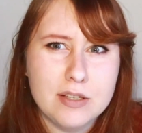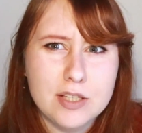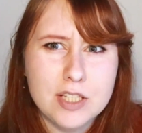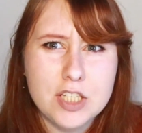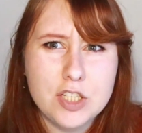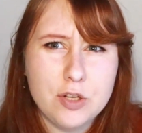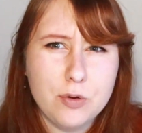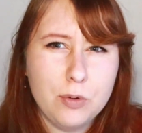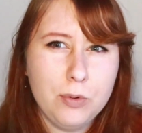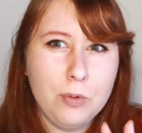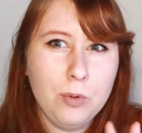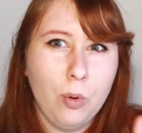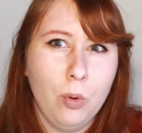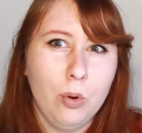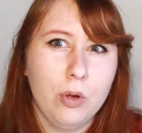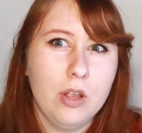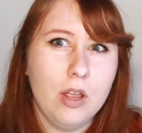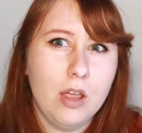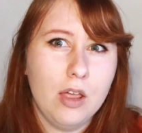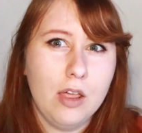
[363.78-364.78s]

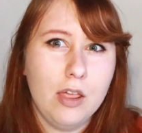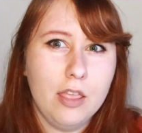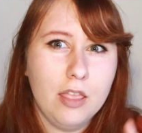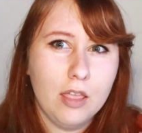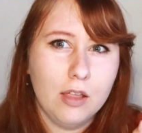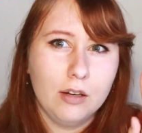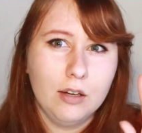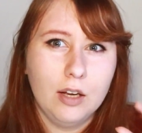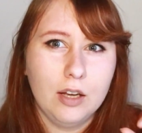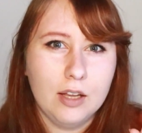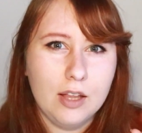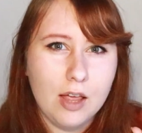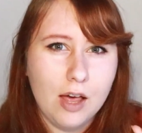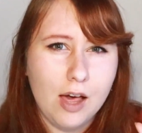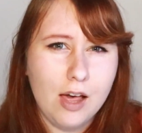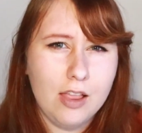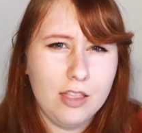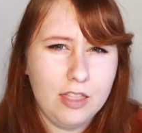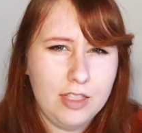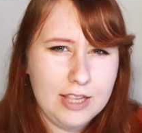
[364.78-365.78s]
So
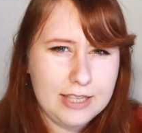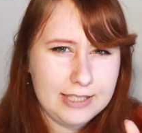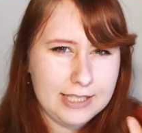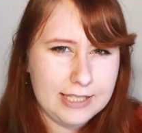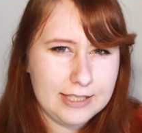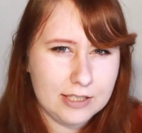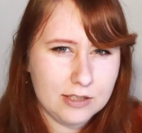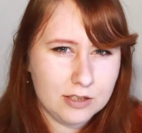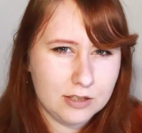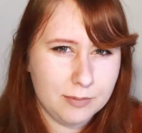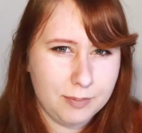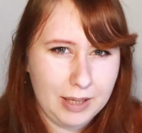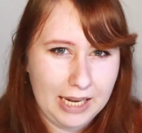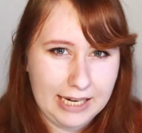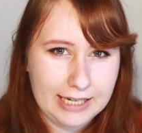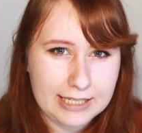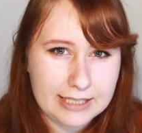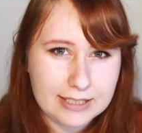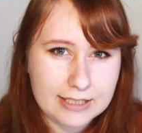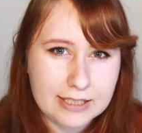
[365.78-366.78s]
this isn't the
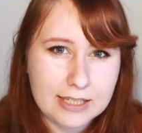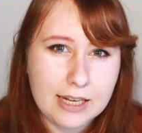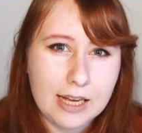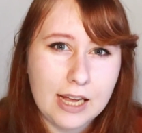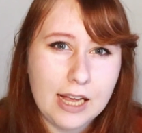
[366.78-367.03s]
place.